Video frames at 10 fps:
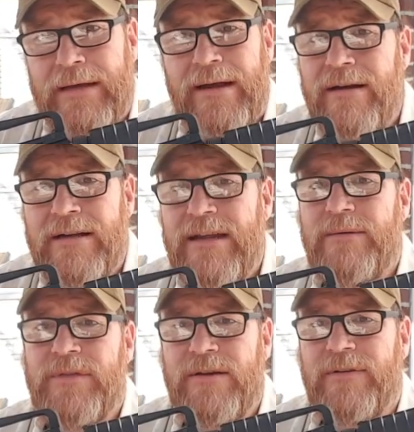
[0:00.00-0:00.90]
Carried the
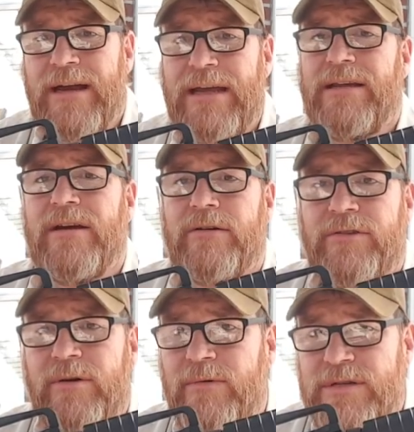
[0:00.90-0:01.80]
damn thing for 8 years.
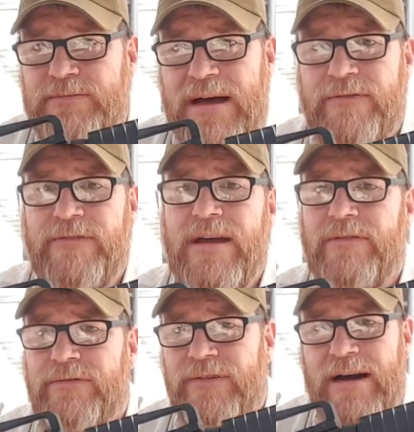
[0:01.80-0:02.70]
It was my
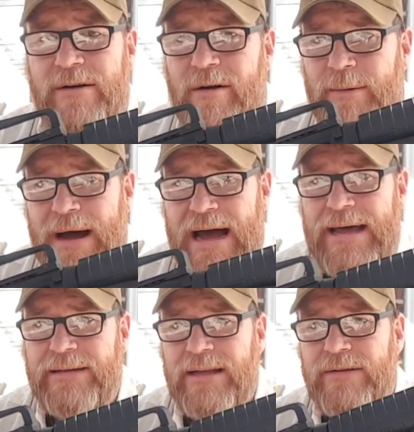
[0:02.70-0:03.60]
favorite firearm.
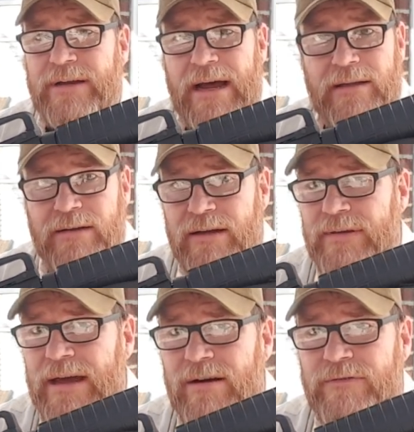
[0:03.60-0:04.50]
I love it. I love
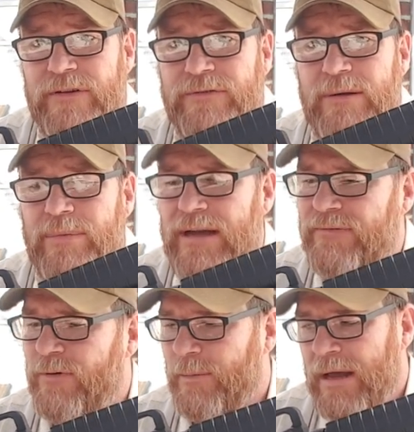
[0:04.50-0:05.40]
the AR-15
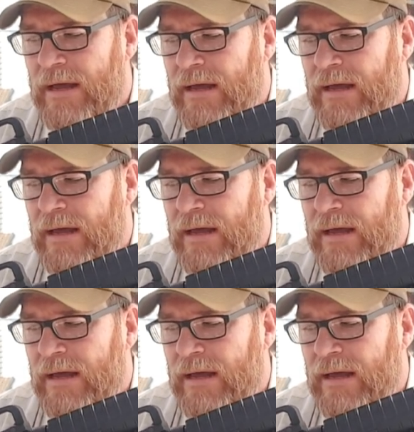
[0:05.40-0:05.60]
platform.